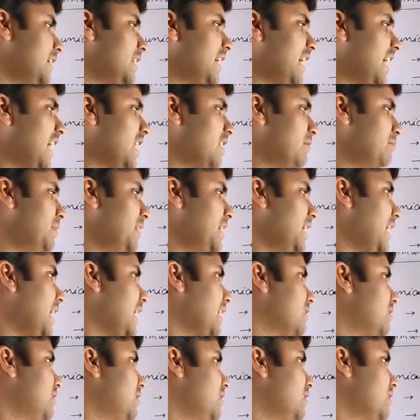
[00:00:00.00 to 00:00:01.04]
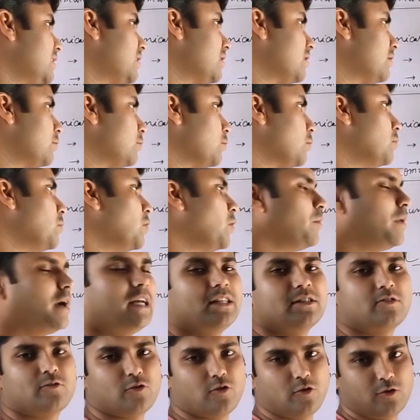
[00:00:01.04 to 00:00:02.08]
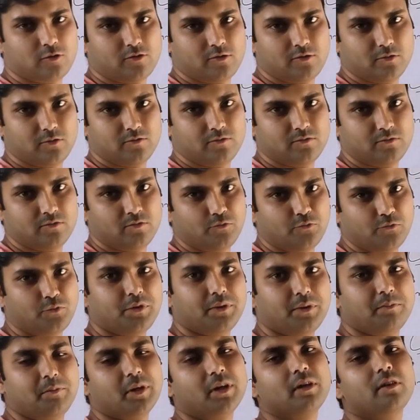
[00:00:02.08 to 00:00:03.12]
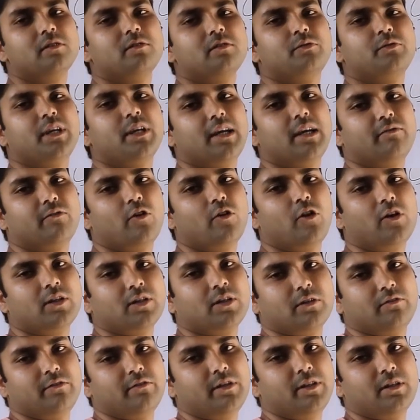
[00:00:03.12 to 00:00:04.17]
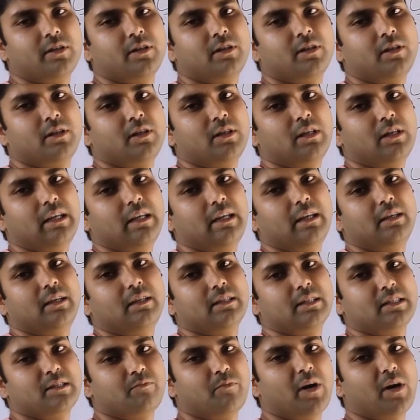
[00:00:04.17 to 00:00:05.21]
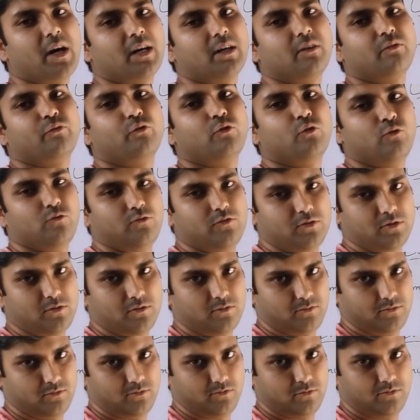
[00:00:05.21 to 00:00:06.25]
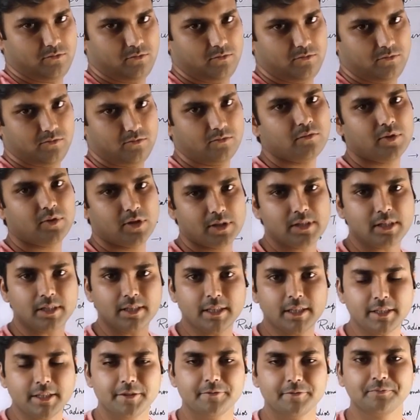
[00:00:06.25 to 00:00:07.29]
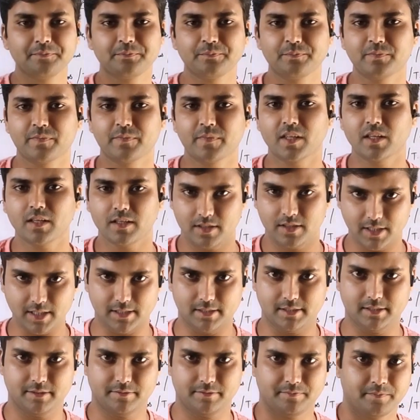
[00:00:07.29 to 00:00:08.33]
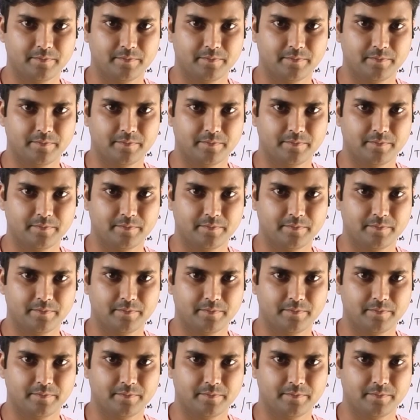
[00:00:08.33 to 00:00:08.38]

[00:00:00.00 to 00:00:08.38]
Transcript: can be accessed through mobiles also, because we have got our smartphones, isn't it? Yes.